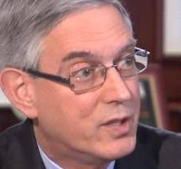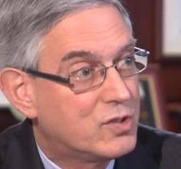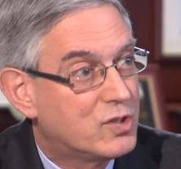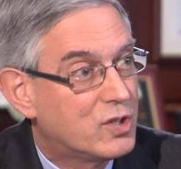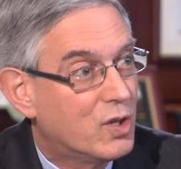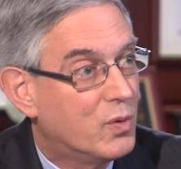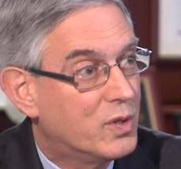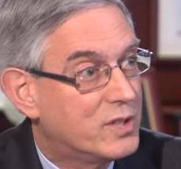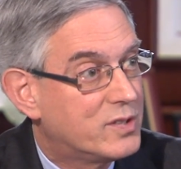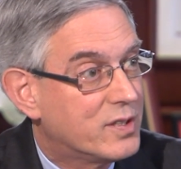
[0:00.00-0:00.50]

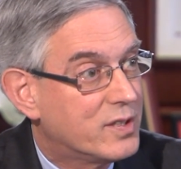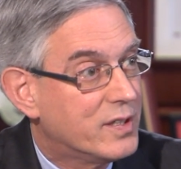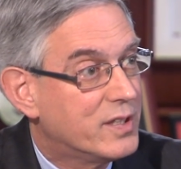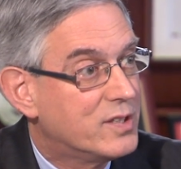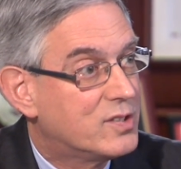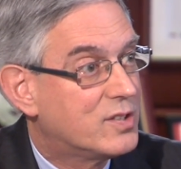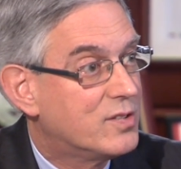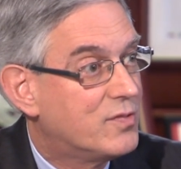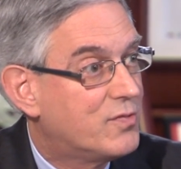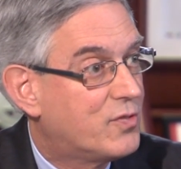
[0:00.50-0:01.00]
So it's
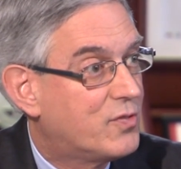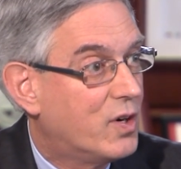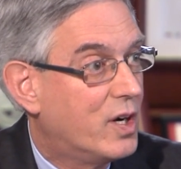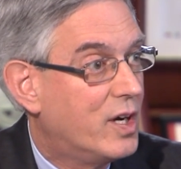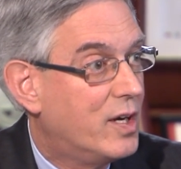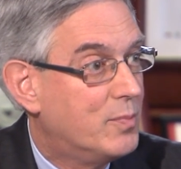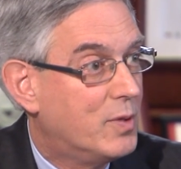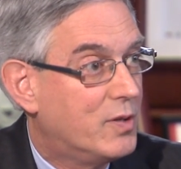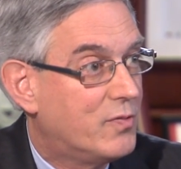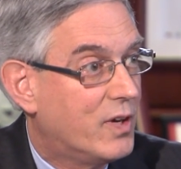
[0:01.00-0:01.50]
listen,
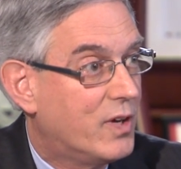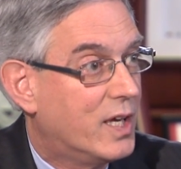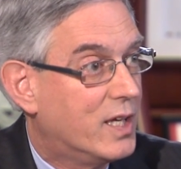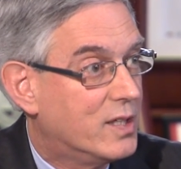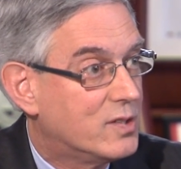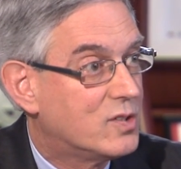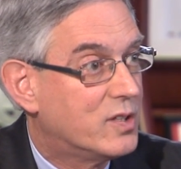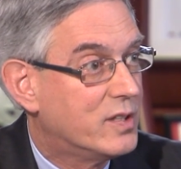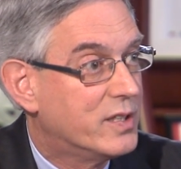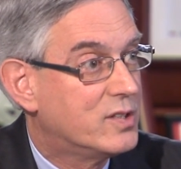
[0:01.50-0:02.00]
frame,
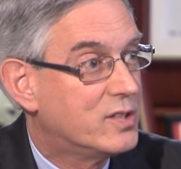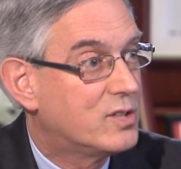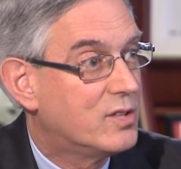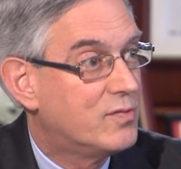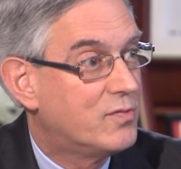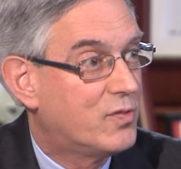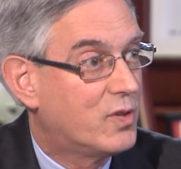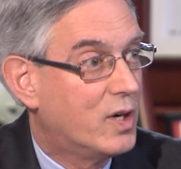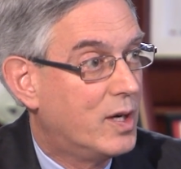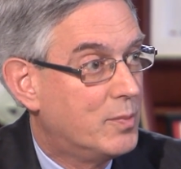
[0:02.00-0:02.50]
advance,
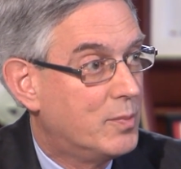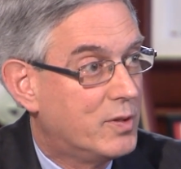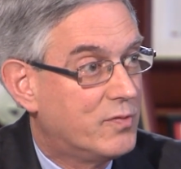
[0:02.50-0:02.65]
listen, frame,